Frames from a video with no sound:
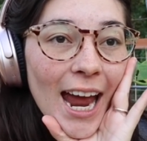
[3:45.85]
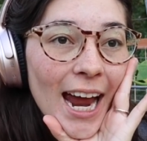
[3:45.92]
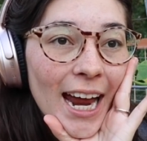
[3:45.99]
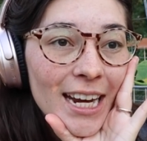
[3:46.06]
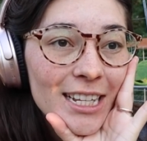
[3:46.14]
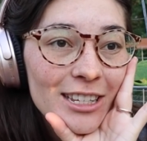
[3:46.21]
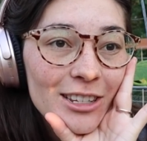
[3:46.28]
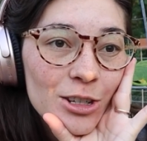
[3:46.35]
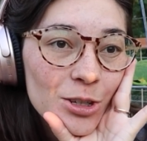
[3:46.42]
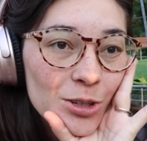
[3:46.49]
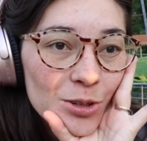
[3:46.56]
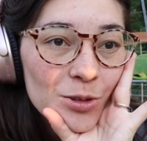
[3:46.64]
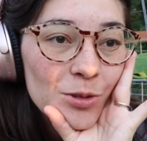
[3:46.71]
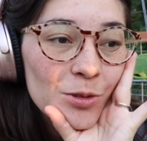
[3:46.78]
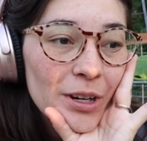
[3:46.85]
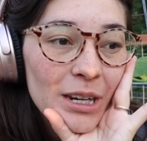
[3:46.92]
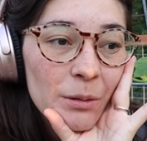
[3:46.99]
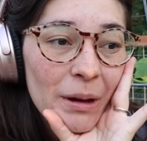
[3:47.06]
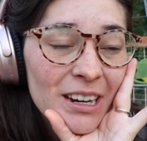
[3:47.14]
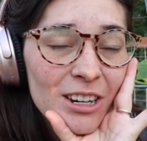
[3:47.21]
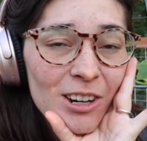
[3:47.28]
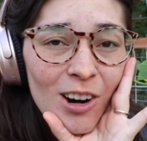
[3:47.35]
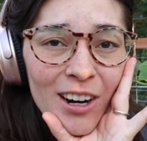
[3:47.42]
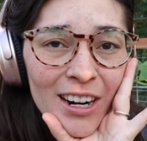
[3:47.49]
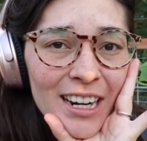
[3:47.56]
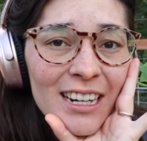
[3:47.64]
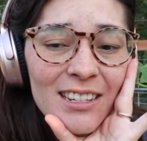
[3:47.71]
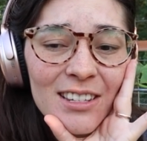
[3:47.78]
And it's two independent
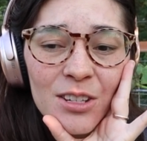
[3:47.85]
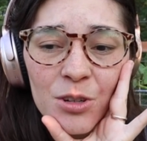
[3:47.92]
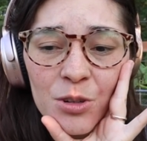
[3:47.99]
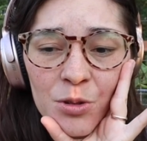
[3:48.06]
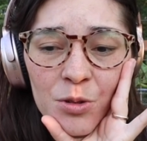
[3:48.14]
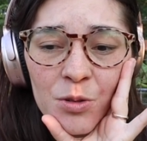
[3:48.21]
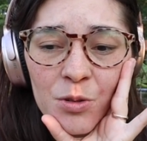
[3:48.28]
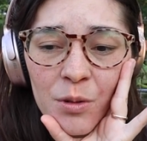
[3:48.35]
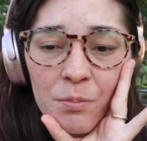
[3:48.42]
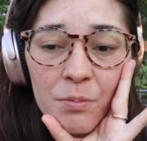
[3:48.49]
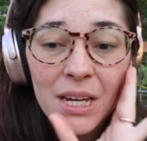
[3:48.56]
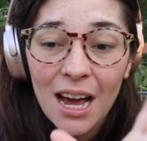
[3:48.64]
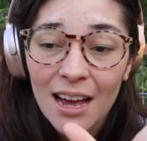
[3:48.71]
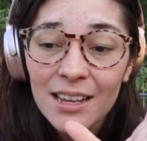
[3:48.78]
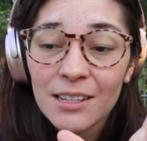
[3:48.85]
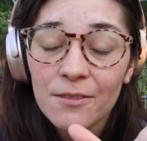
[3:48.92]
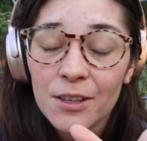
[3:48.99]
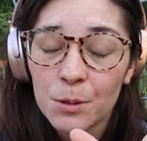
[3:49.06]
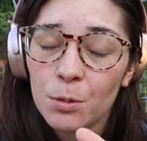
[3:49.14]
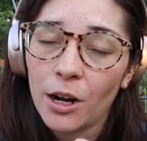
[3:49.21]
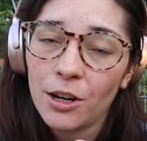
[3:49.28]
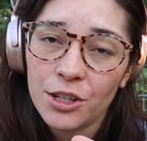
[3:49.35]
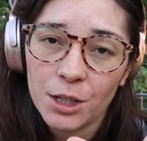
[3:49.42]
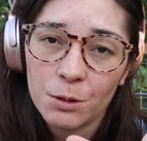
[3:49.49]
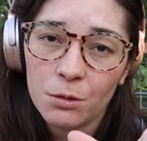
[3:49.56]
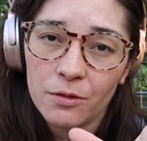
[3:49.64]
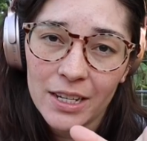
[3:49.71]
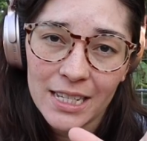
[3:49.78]
artists who, because of this
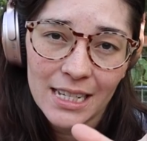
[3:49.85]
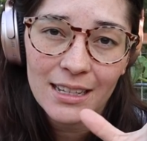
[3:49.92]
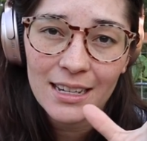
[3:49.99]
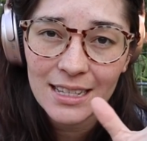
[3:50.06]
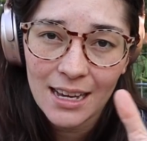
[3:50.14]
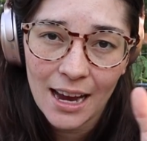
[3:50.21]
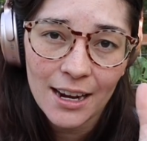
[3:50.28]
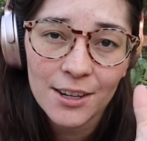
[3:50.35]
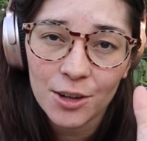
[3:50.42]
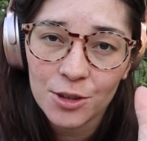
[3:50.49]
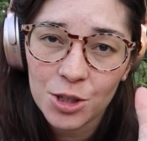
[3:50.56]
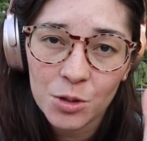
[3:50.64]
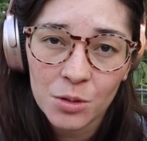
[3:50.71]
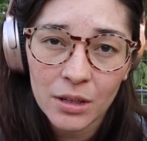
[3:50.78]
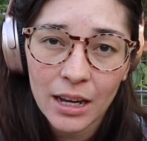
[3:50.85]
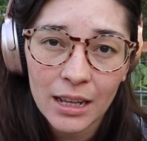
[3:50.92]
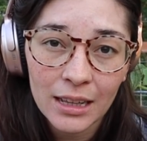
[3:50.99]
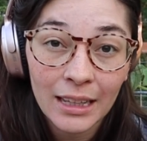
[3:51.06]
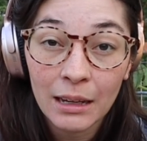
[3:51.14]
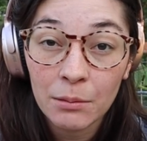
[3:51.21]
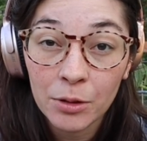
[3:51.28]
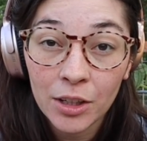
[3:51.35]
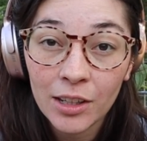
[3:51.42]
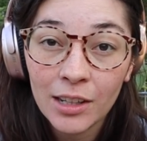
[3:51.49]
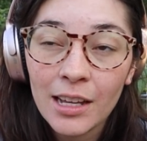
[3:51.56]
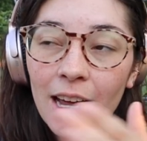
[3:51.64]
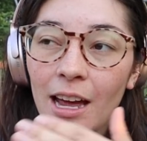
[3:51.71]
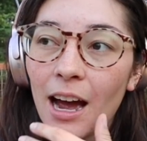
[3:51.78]
project, were recently signed onto a
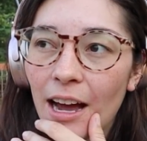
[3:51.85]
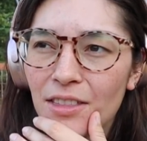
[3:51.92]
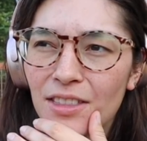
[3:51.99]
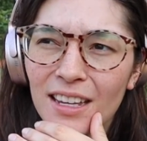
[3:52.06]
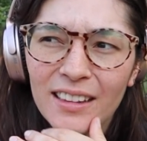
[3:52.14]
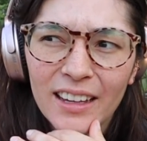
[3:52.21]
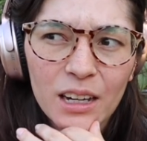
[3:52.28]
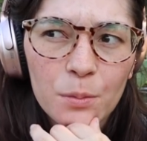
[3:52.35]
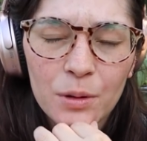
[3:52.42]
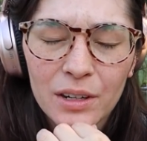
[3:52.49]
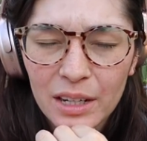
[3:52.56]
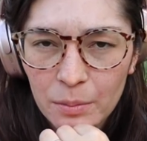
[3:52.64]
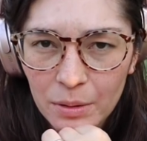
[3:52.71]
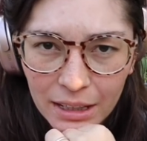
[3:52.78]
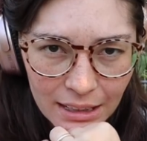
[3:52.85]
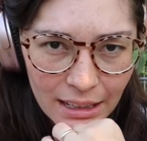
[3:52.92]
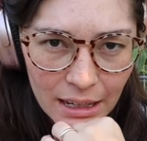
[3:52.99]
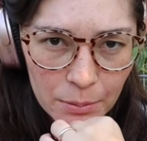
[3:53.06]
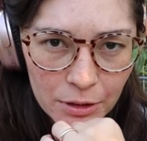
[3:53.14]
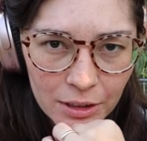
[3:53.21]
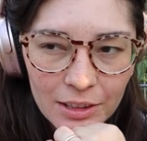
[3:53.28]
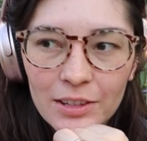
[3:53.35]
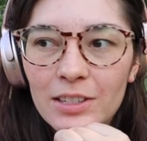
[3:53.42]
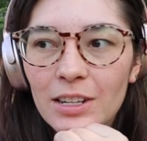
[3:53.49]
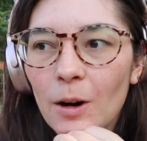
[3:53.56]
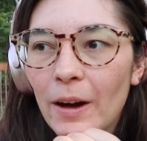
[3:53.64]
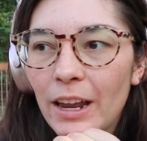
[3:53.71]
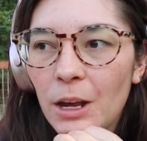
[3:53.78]
label. I think like a pretty big label.
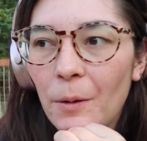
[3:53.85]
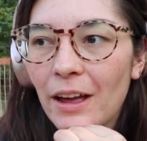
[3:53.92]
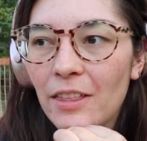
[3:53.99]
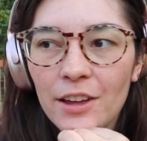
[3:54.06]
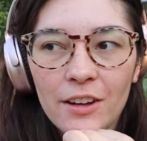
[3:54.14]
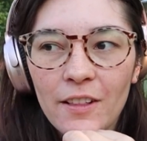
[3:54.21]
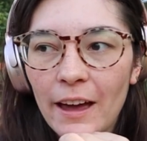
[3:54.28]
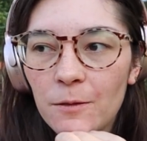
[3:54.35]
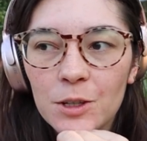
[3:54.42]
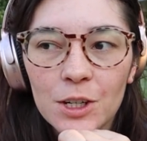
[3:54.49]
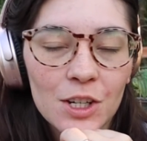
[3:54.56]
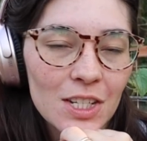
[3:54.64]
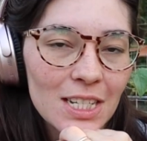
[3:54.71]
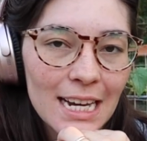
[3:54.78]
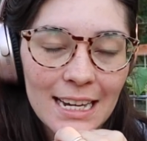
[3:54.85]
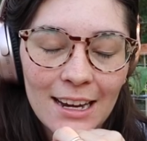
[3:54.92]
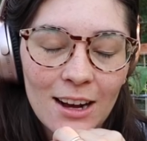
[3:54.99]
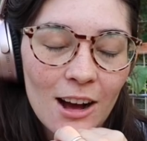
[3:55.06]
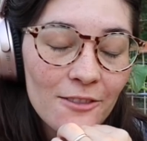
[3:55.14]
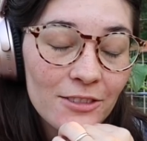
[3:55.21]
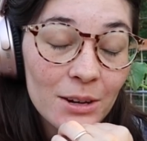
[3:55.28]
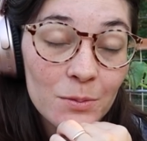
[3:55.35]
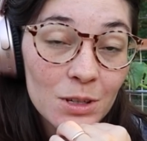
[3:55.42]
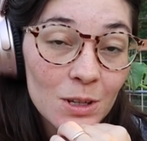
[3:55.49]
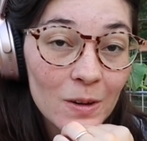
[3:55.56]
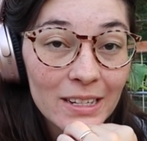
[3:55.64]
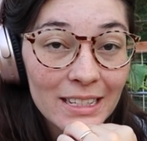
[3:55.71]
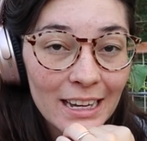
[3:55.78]
So anyway, their lives are just taking off and I'm
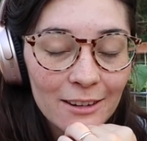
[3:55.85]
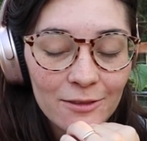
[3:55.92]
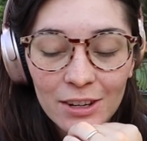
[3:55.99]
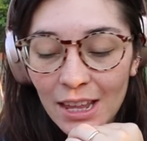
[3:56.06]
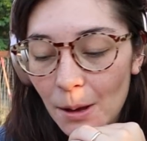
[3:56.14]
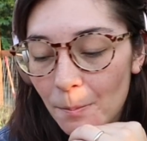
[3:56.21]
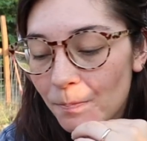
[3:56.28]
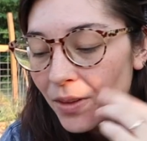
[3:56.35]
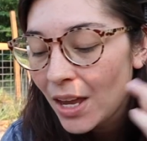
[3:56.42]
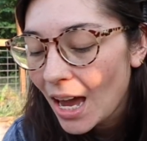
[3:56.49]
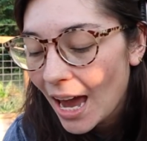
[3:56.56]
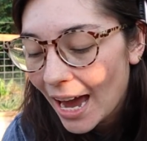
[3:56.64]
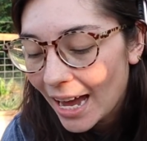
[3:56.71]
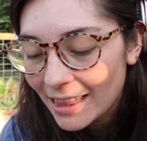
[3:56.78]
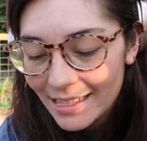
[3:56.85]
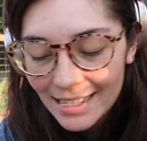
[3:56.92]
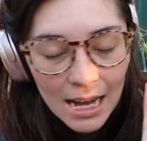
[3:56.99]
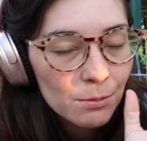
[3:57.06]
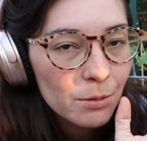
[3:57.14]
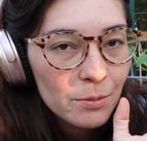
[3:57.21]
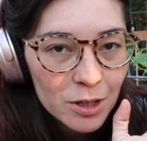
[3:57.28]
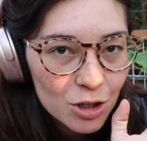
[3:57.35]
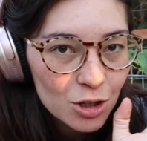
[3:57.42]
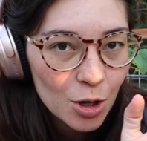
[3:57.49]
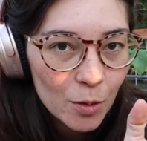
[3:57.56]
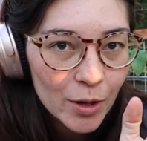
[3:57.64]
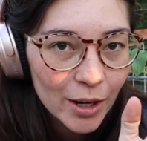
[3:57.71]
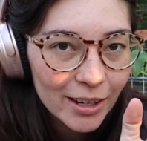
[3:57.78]
so excited for them. And this album is
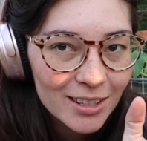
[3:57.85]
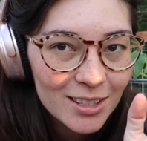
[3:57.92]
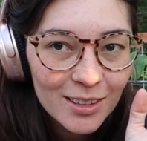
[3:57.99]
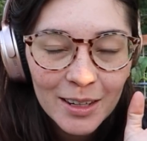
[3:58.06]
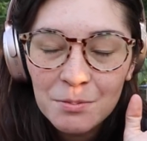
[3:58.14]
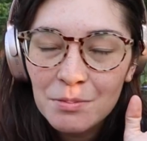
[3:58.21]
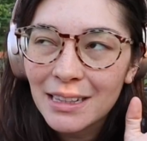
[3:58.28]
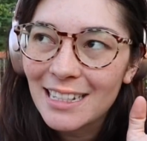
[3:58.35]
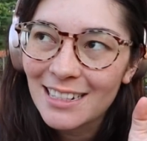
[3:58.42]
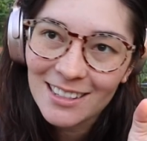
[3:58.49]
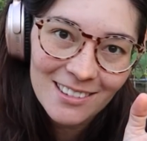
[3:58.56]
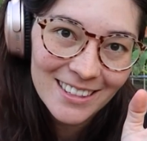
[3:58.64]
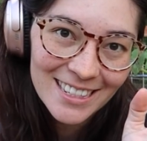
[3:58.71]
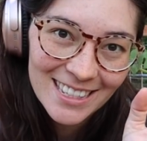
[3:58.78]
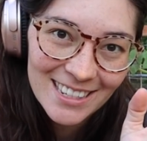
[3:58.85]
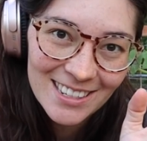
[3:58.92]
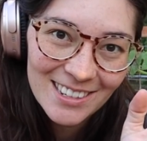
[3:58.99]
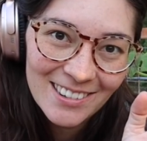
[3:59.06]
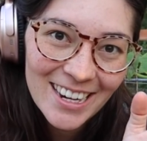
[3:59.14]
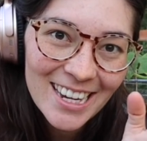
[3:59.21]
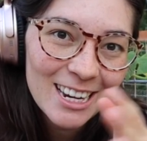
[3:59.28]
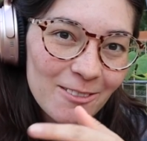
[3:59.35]
so good. So like, please go listen to it.